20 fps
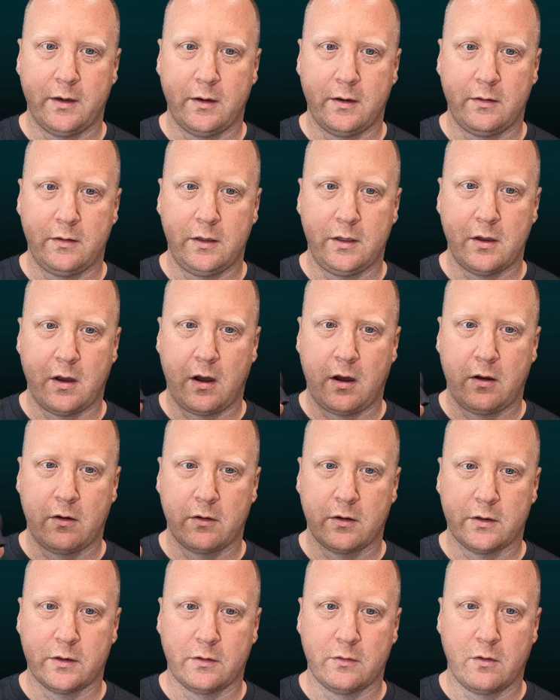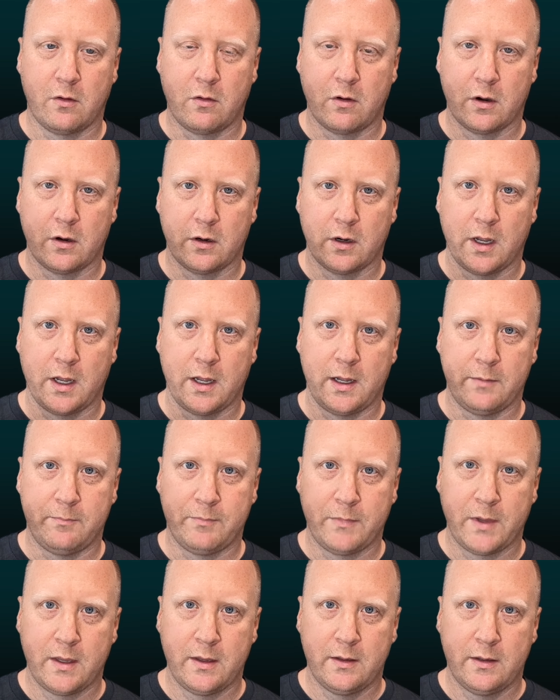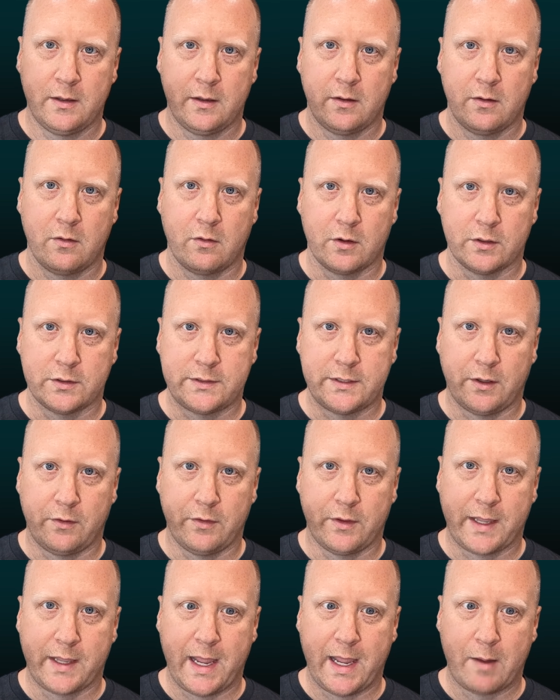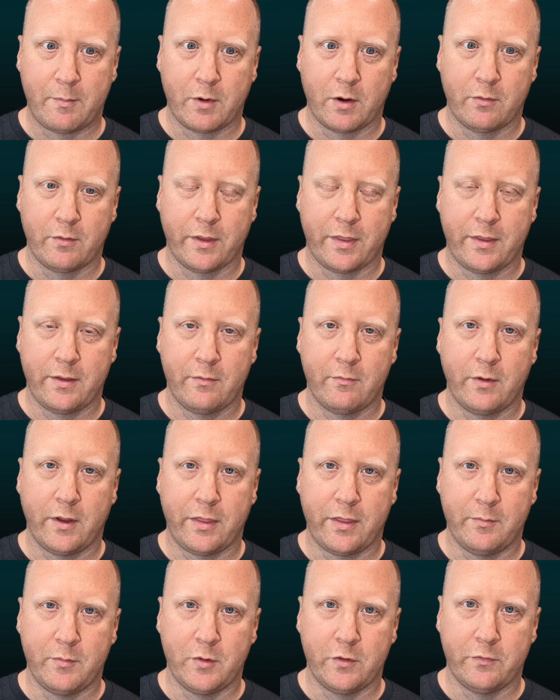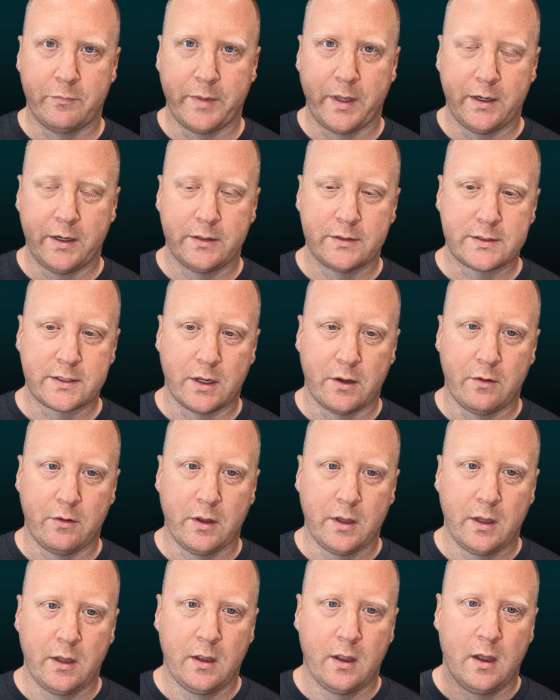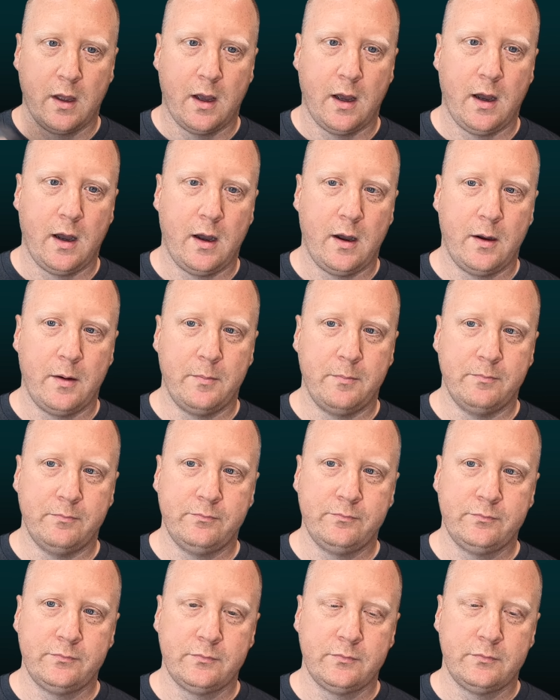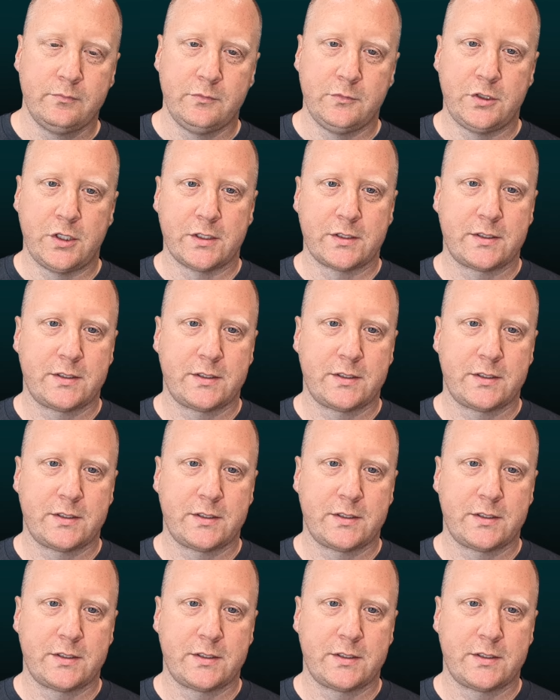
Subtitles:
yaw or tilt the camera with the movement. So just